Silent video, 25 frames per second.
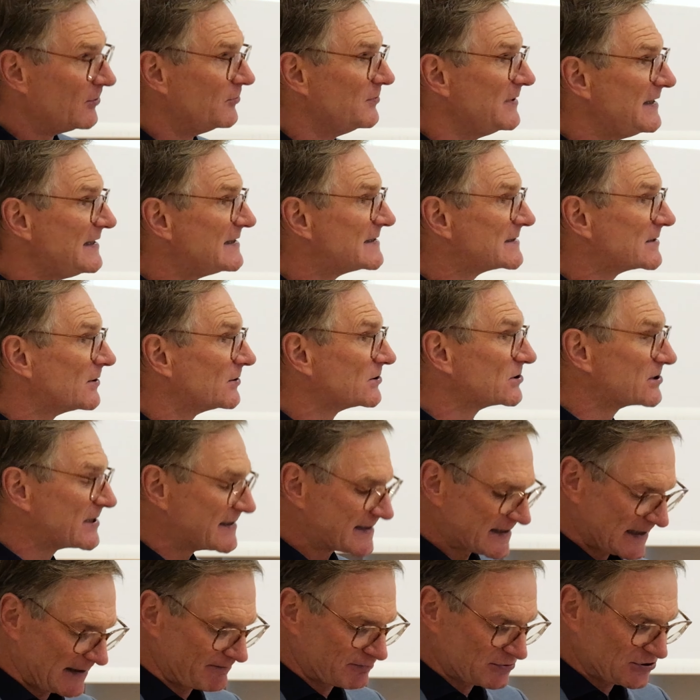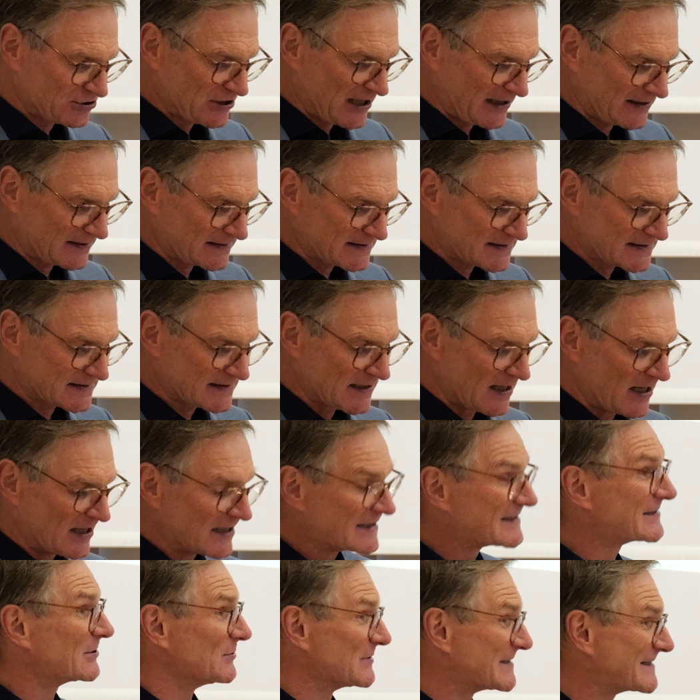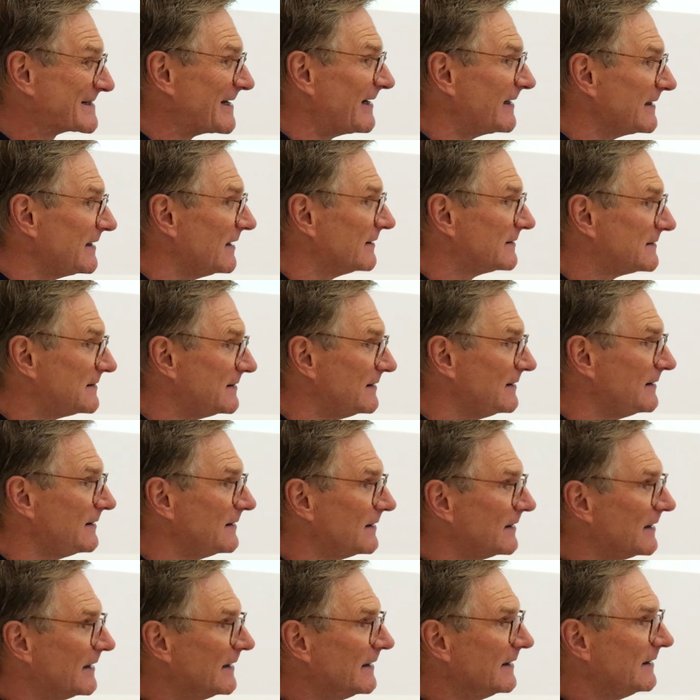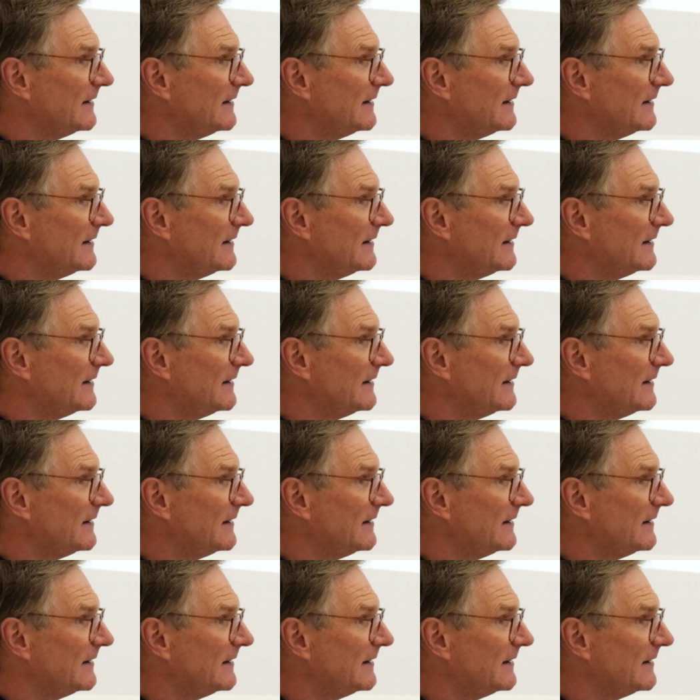research subjects, society,